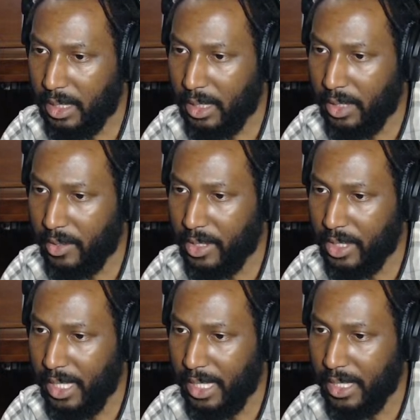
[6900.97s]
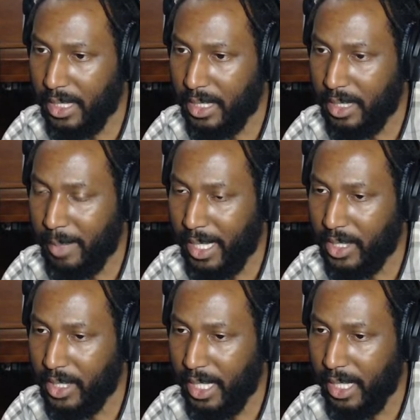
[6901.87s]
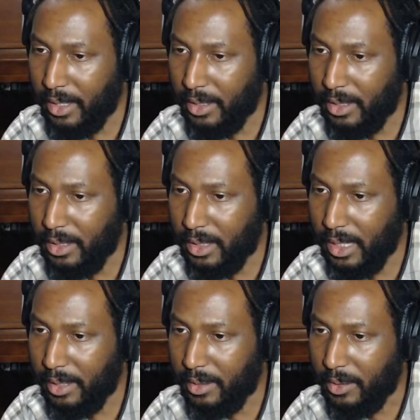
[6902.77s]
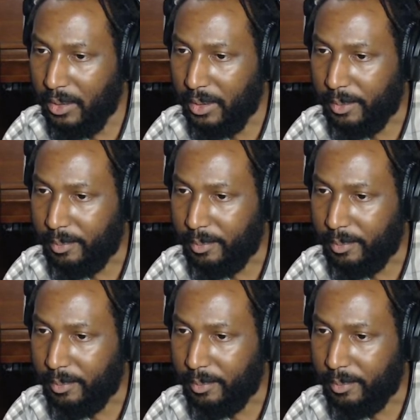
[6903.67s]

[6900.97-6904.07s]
a Christian idealist. Imagine that. Oh, okay, cool.